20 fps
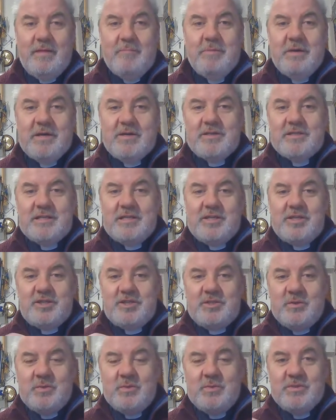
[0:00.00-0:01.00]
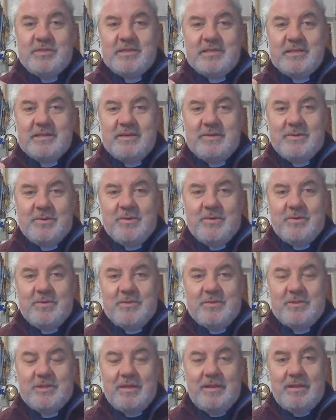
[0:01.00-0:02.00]
because it shows
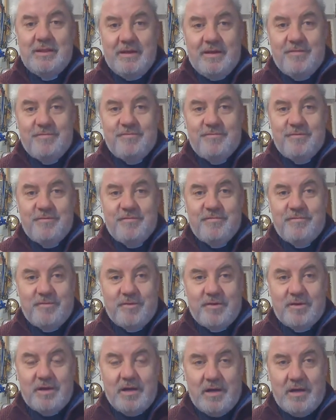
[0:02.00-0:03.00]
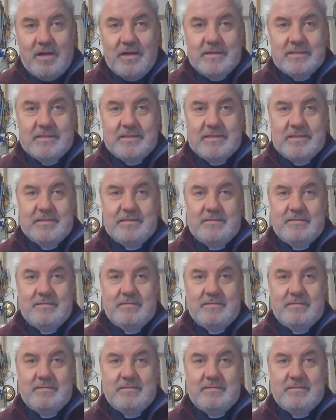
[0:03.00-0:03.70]
God's love for us.